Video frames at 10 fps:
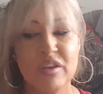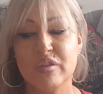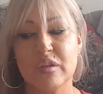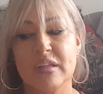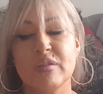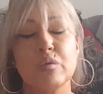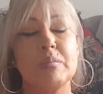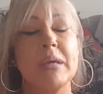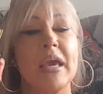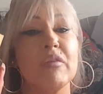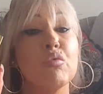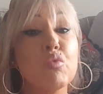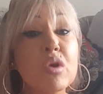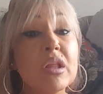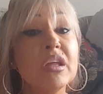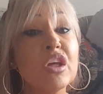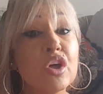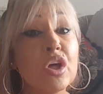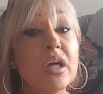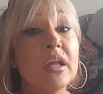So this would be a really
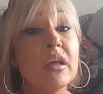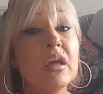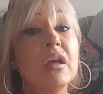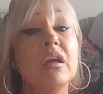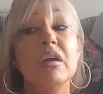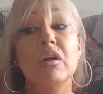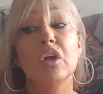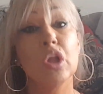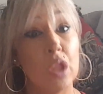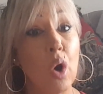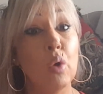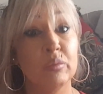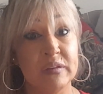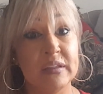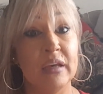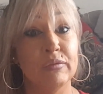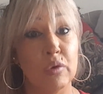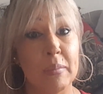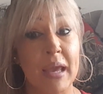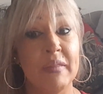good cologne scent
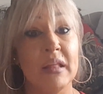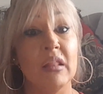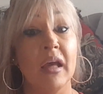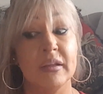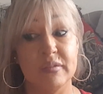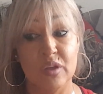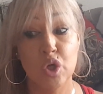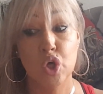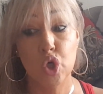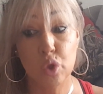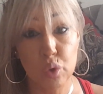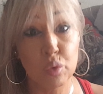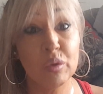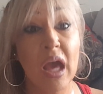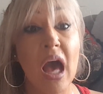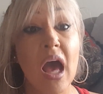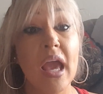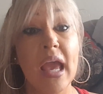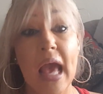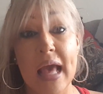for a man that likes oud
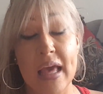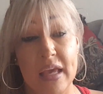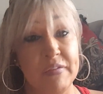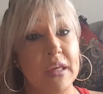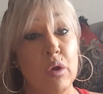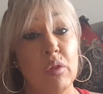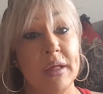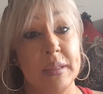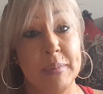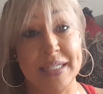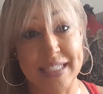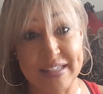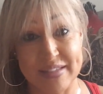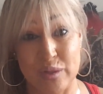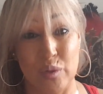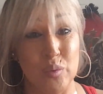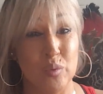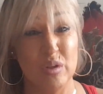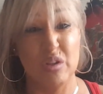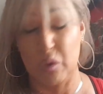if they don't like the
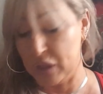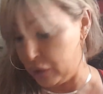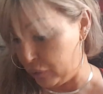medicinal dirty